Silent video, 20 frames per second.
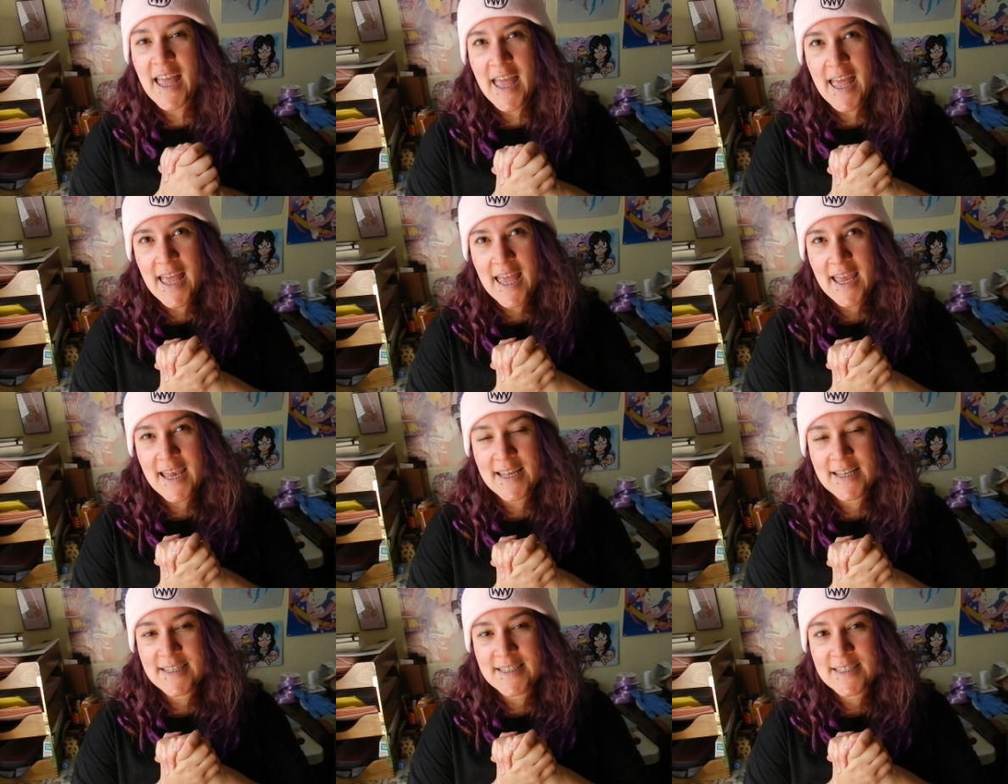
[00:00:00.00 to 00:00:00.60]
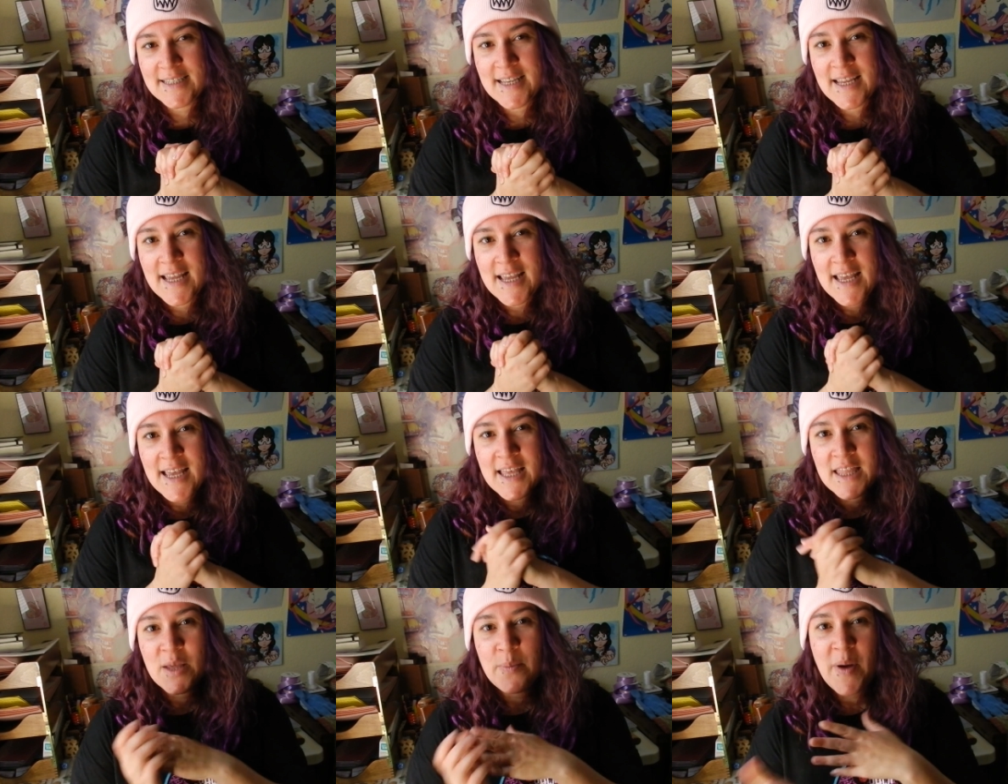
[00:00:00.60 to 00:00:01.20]
And
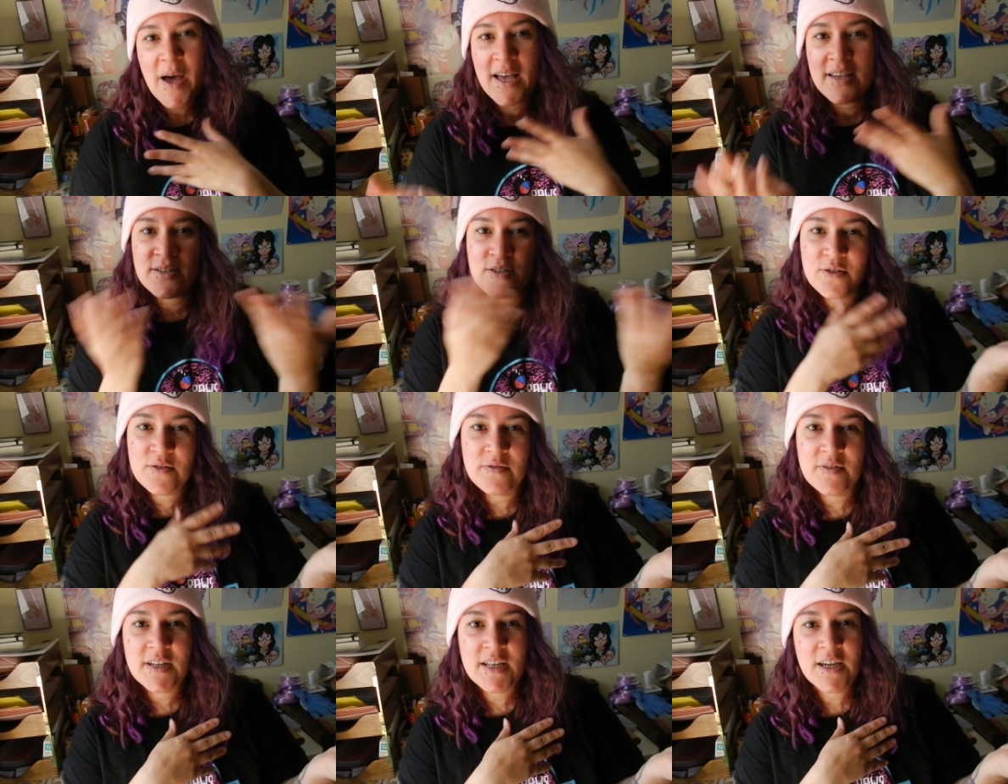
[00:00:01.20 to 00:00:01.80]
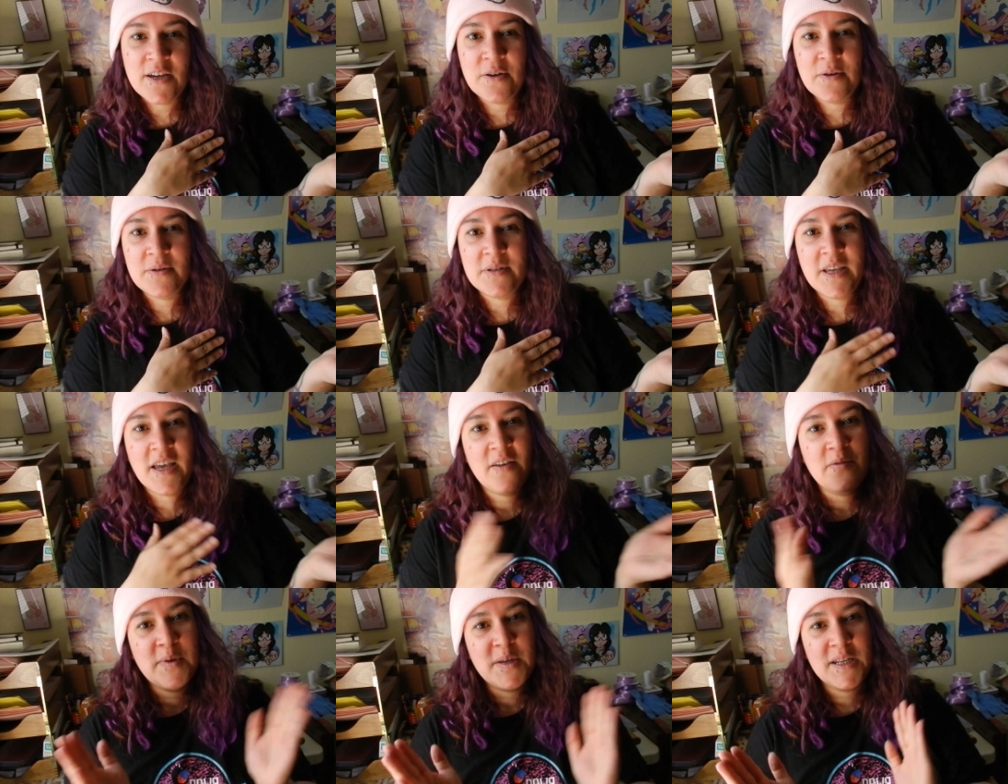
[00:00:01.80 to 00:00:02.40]
the past two videos
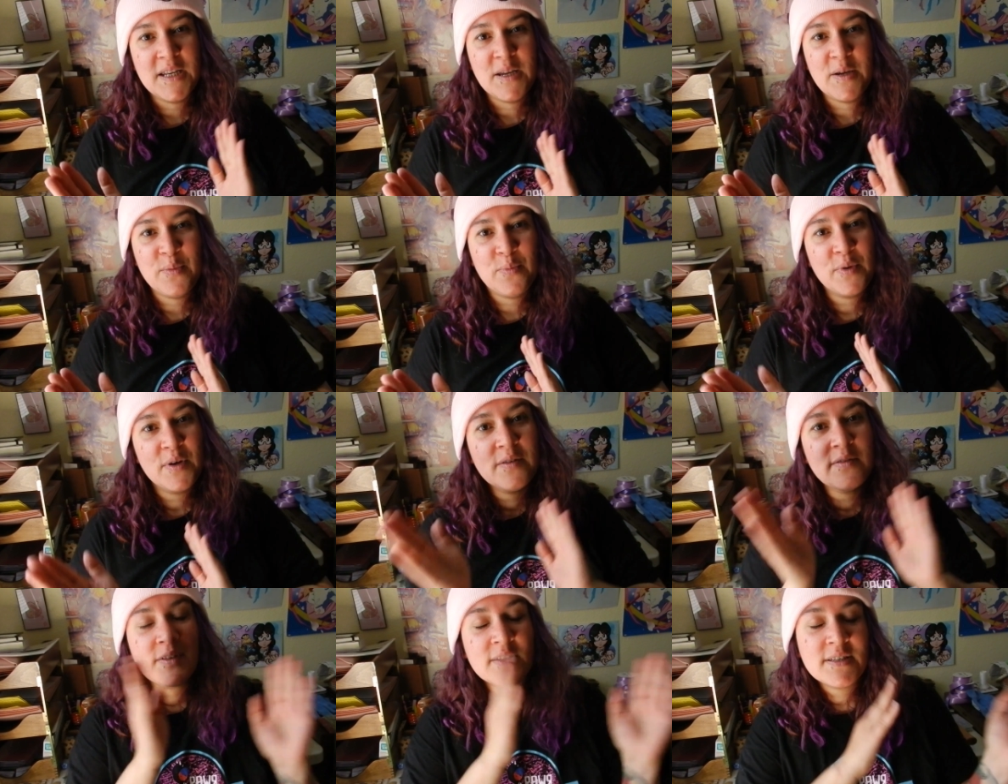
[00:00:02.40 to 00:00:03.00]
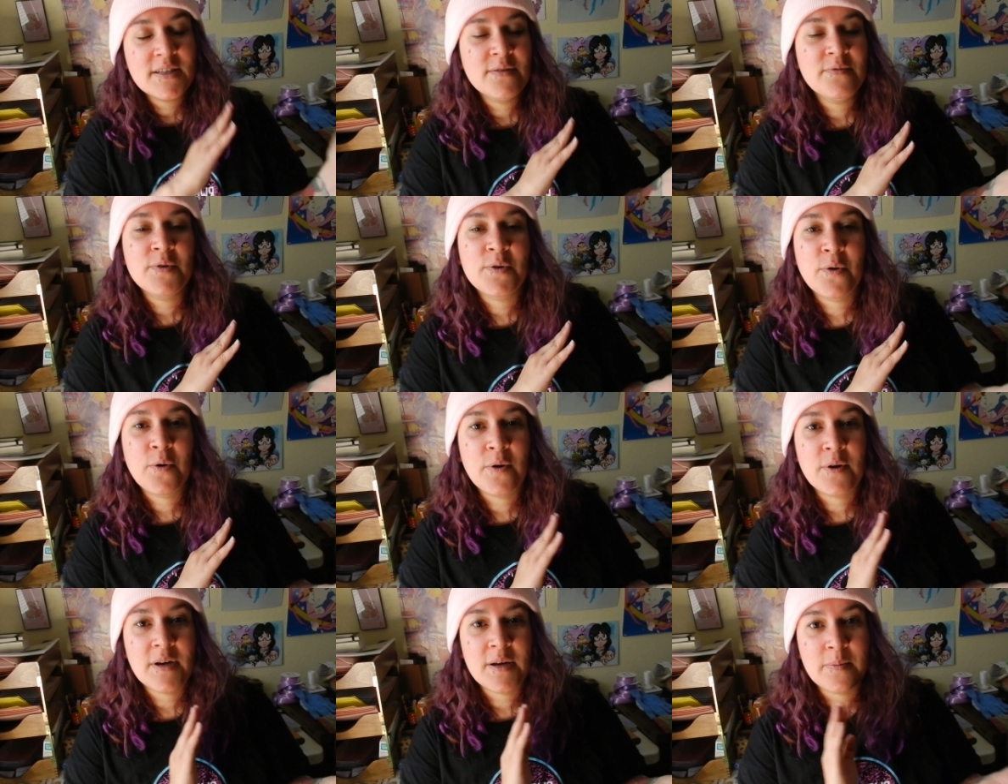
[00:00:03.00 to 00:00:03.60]
have been previously
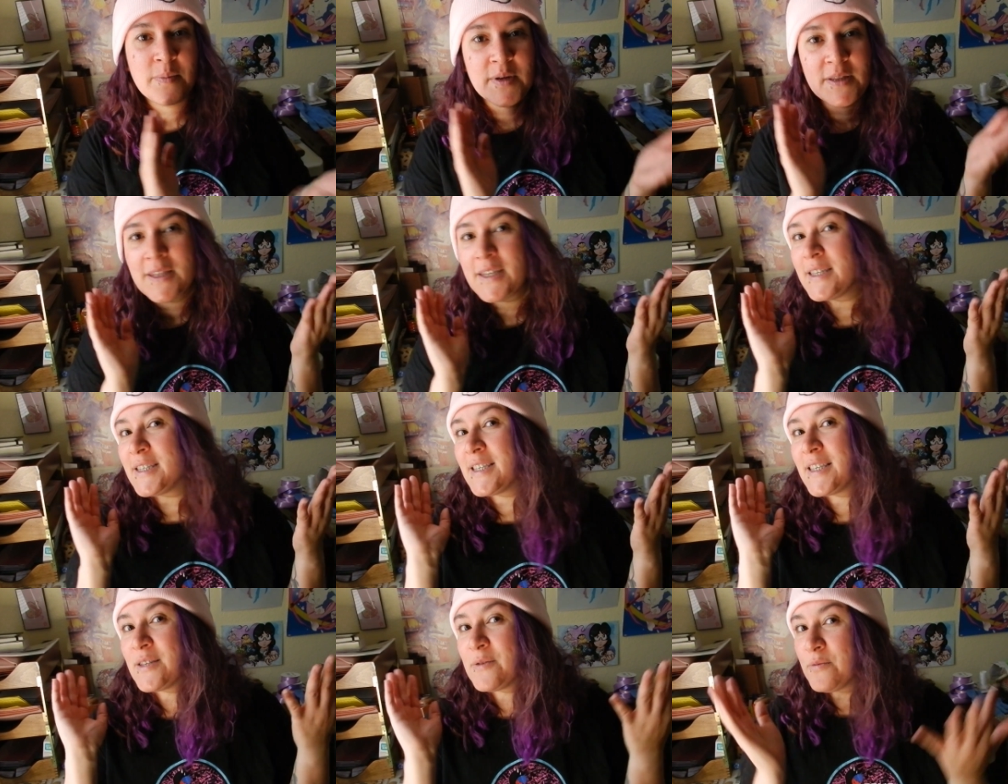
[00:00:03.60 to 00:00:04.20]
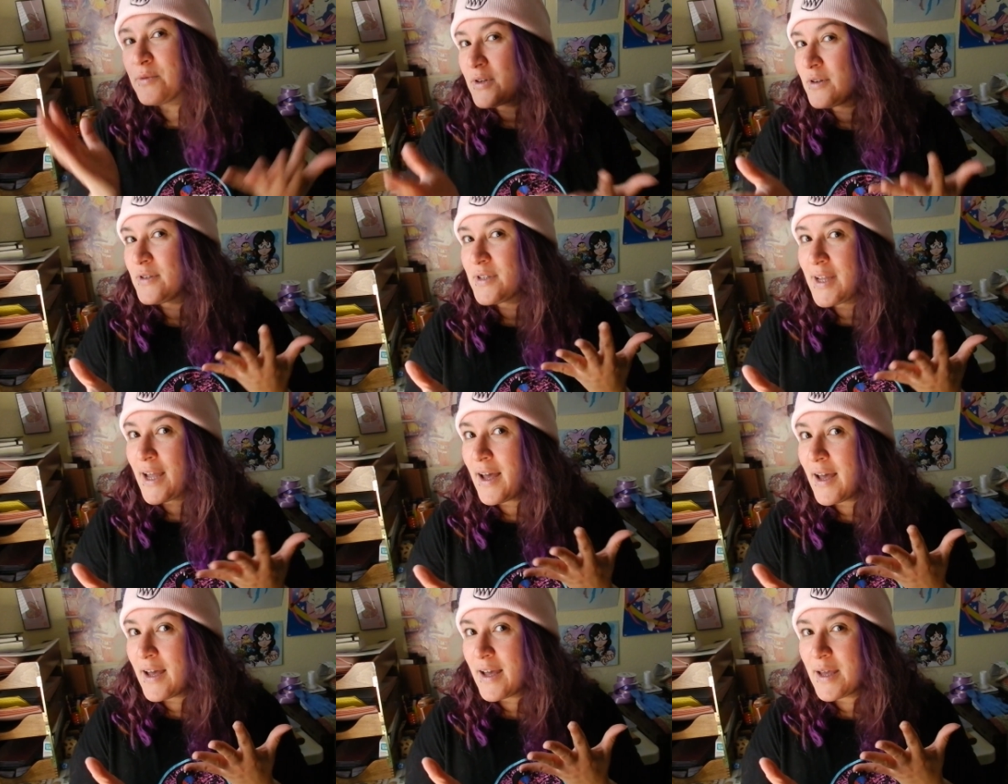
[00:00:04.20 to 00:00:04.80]
recorded, but this is real
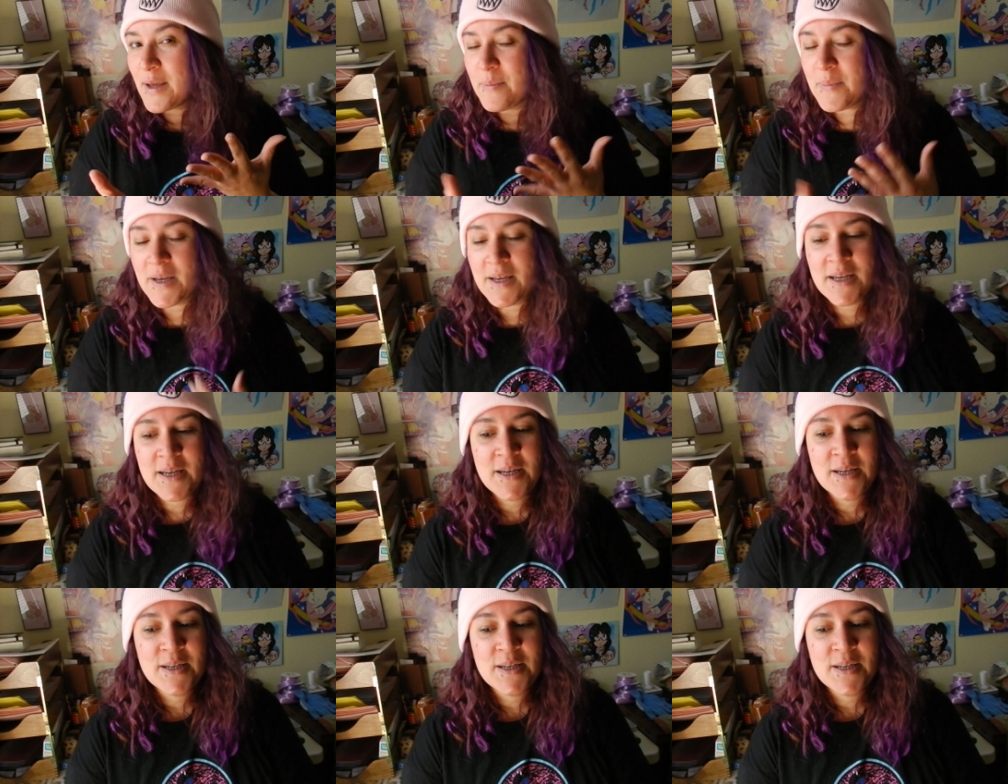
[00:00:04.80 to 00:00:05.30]
time.